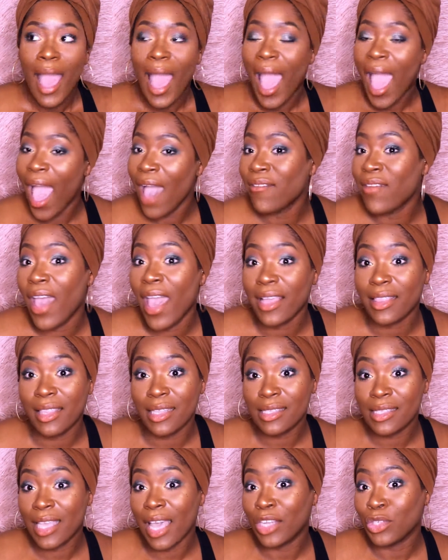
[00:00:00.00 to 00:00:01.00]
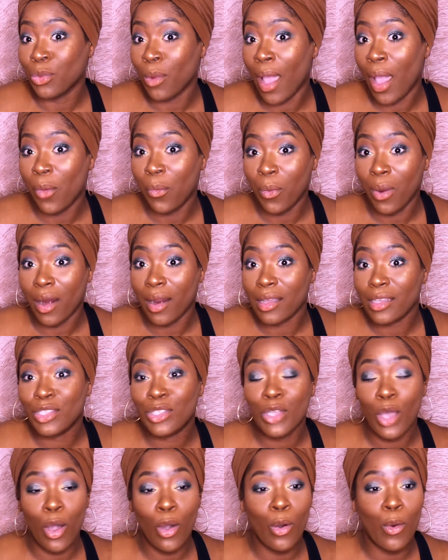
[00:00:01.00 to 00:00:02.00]
I have a hectic schedule at work,
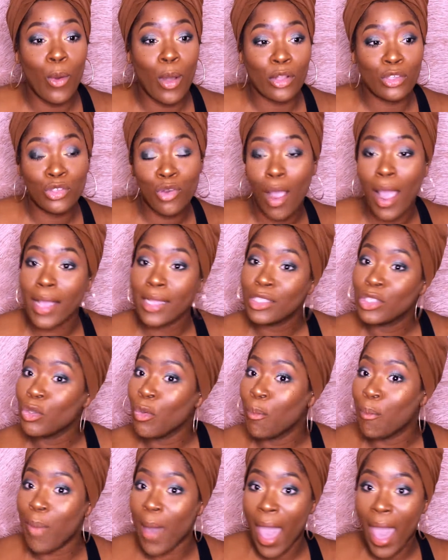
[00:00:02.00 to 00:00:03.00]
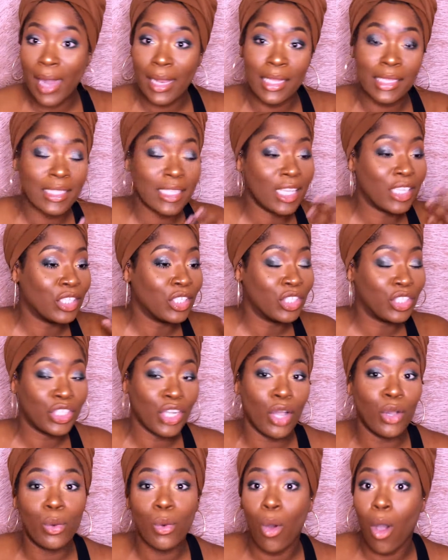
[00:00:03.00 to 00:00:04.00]
so trying to balance and
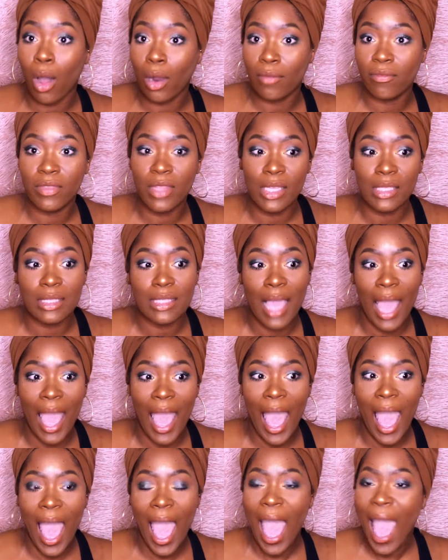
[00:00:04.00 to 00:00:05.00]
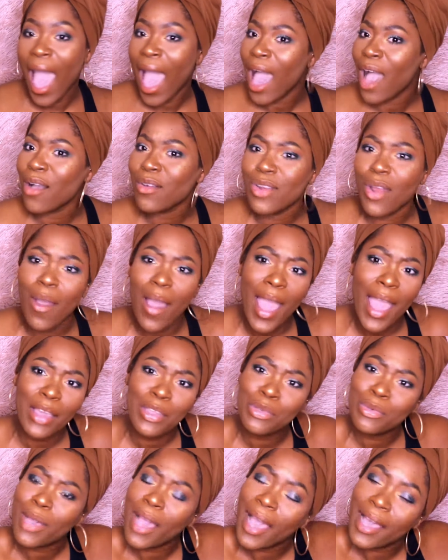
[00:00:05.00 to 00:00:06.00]
juggle all of this, I don't know
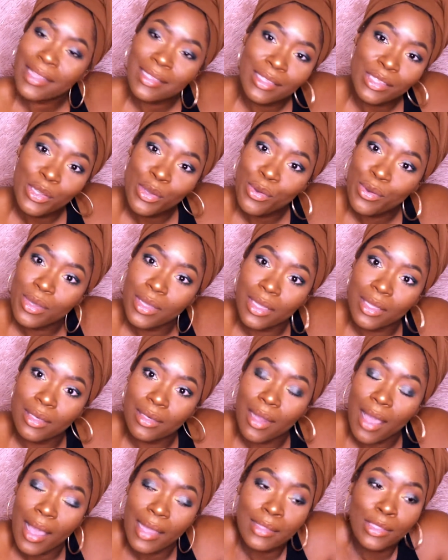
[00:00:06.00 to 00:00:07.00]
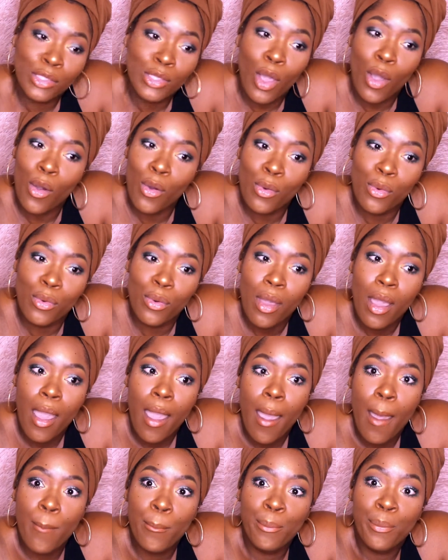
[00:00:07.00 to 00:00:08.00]
how you guys do it. I don't.
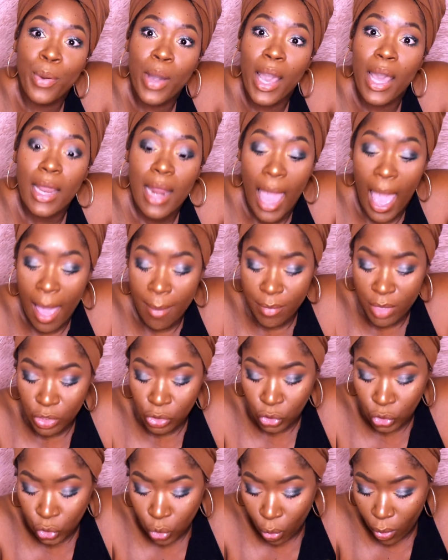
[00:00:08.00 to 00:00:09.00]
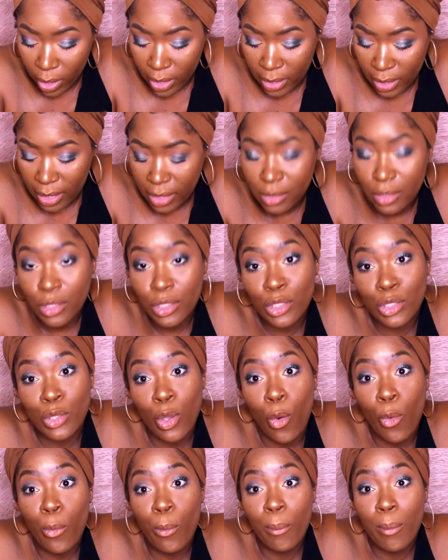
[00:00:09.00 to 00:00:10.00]
But I'm enjoying it
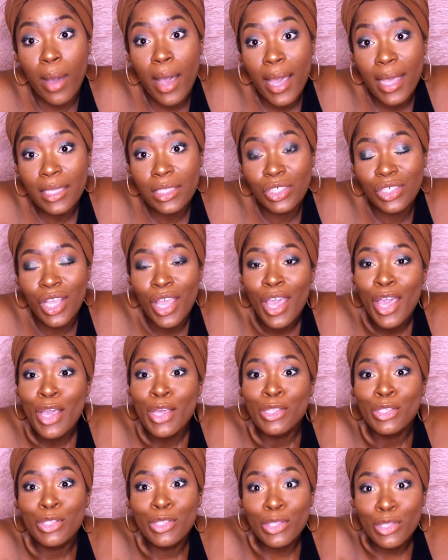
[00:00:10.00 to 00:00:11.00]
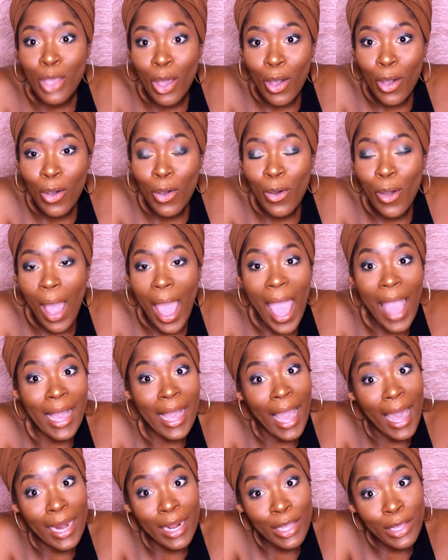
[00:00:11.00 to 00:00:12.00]
so much, so I
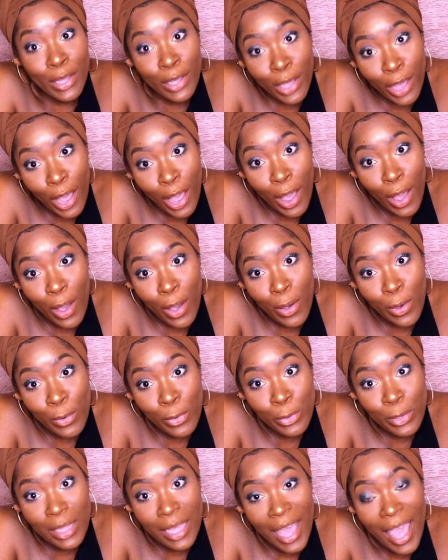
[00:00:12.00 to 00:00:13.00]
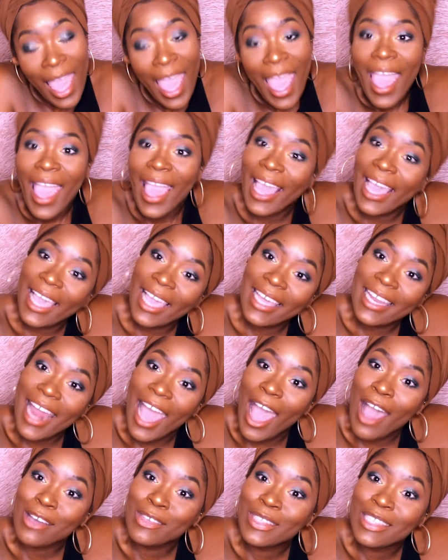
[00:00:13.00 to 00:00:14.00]
gotta go,
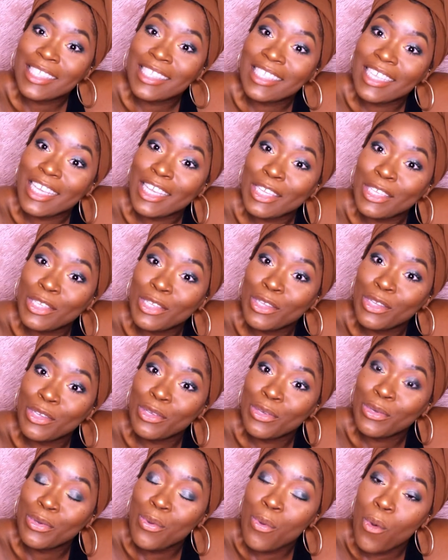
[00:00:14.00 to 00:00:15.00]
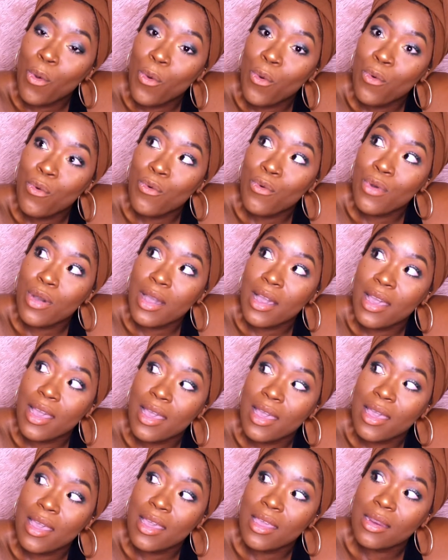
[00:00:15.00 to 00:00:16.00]
and I'll see you
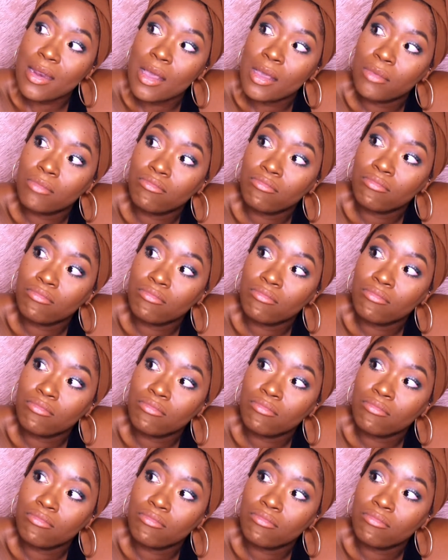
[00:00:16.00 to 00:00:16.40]
on,